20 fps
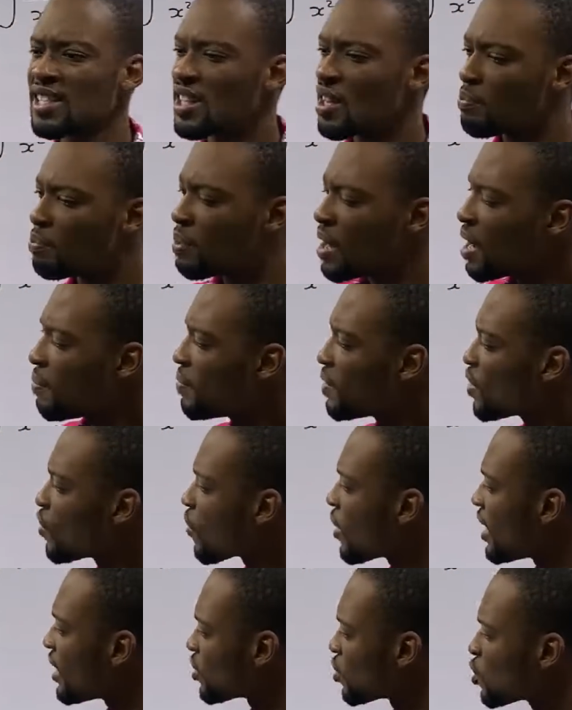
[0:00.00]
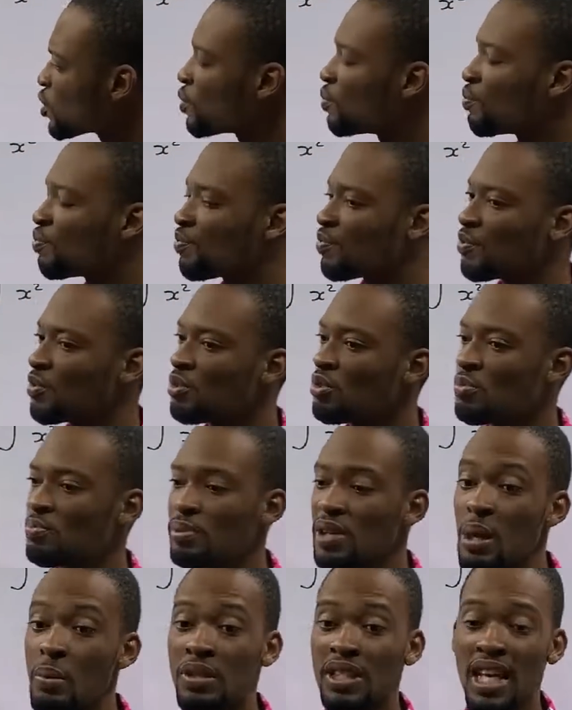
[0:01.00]
As a baby, you are at home.
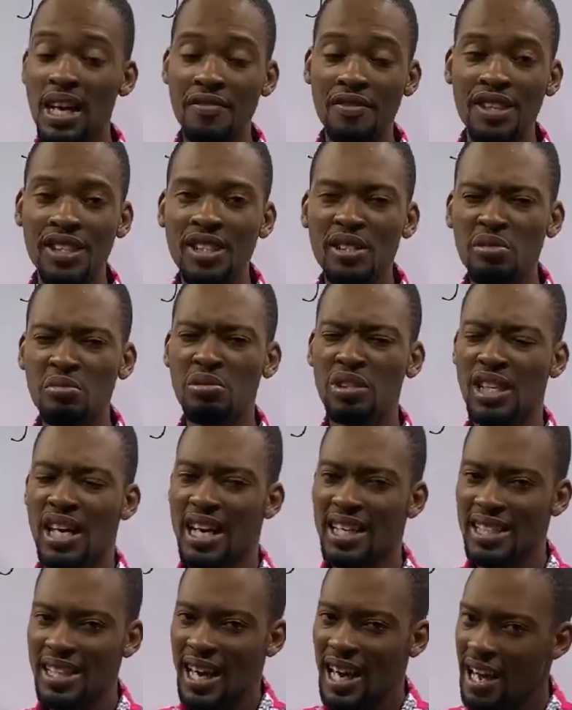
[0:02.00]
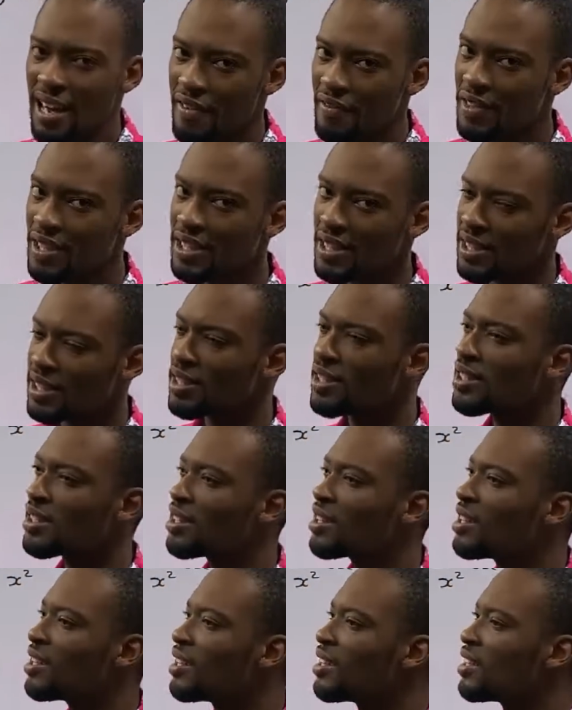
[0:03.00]
You play with everything, you scatter
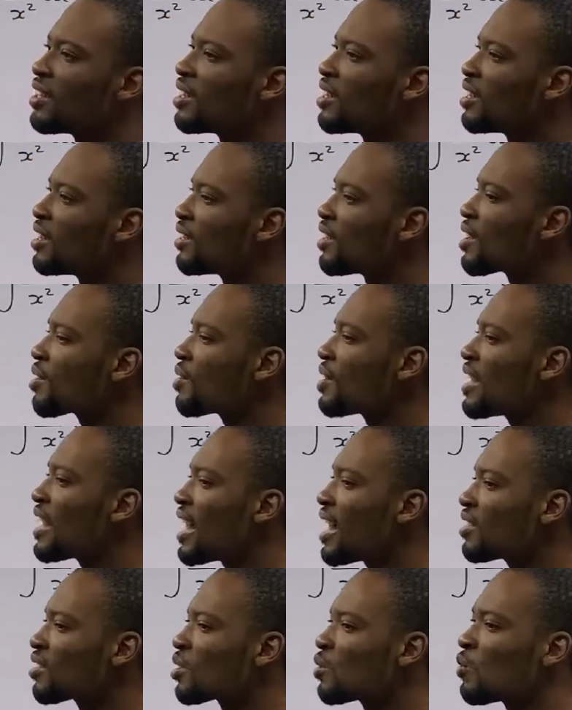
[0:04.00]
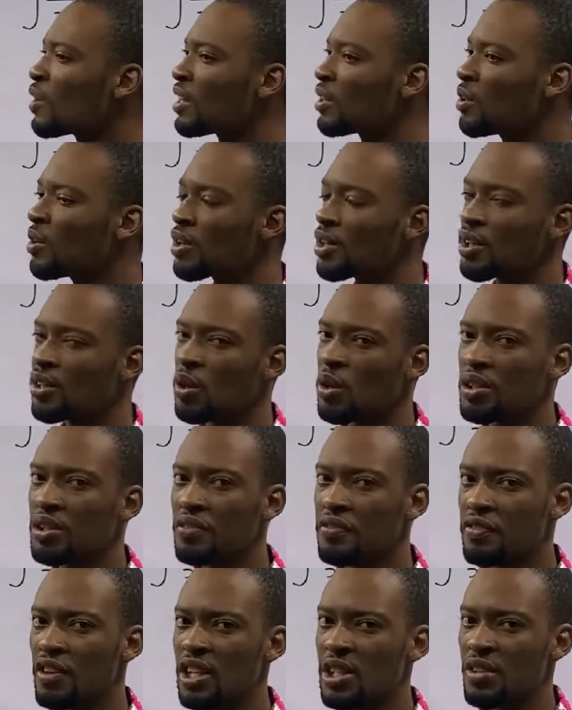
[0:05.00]
everything. Then you hear someone knocking
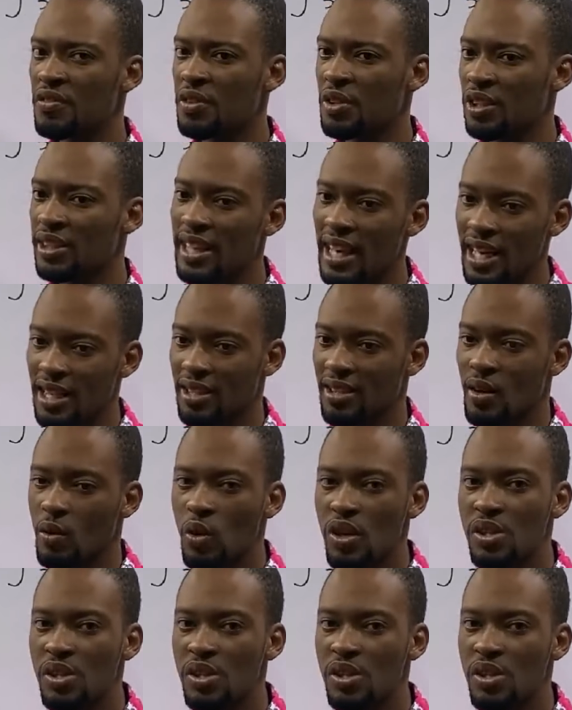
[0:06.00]
or the voice of your dad.